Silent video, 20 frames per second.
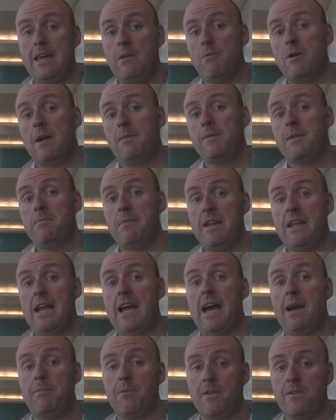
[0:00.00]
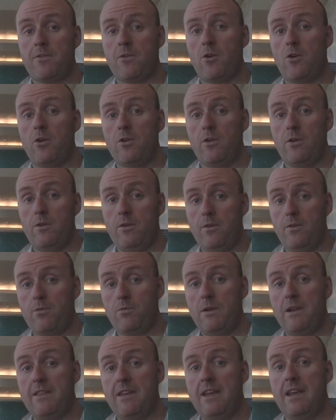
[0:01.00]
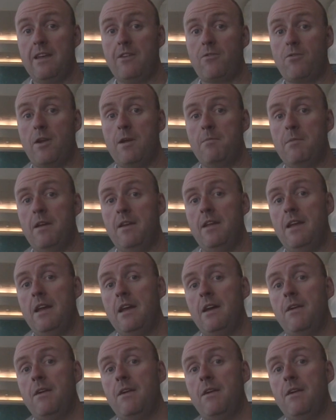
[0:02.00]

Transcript: He went up to Minneapolis earlier this week to get treatment